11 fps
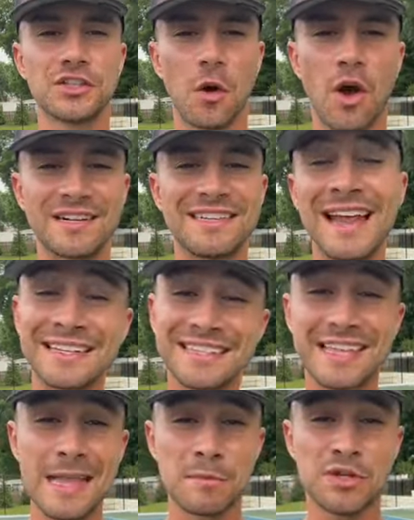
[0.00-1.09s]
So our
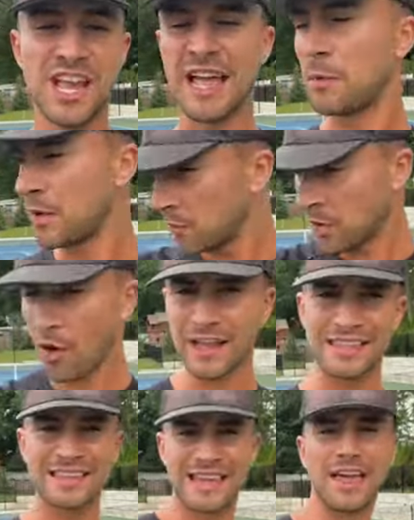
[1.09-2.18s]
tennis team chant, we would all
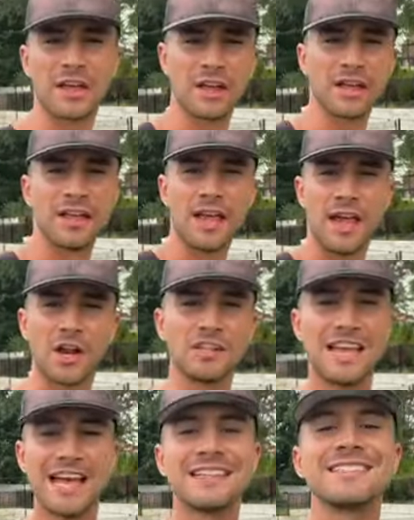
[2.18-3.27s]
get together and our
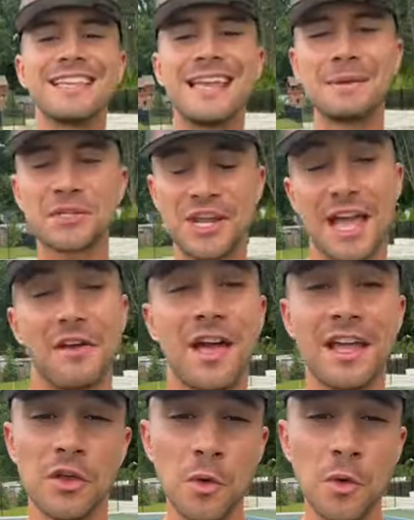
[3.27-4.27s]
tennis team chant, right?